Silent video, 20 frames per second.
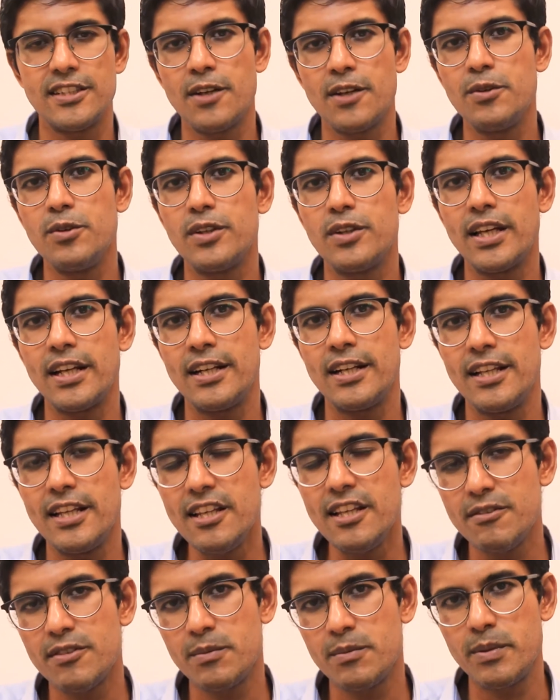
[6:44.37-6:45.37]
Now you can
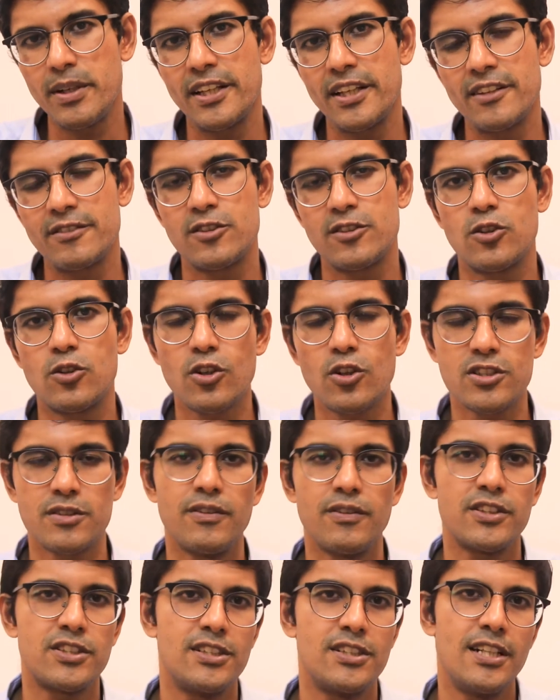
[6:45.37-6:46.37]
even bring in
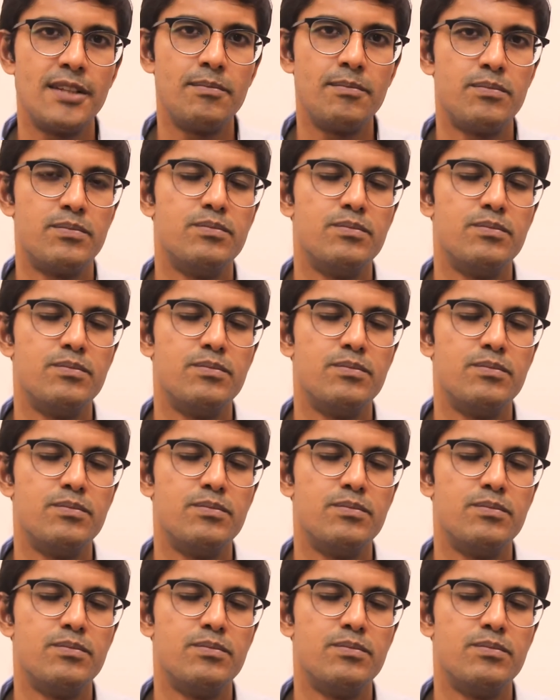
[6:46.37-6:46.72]
cross-functionally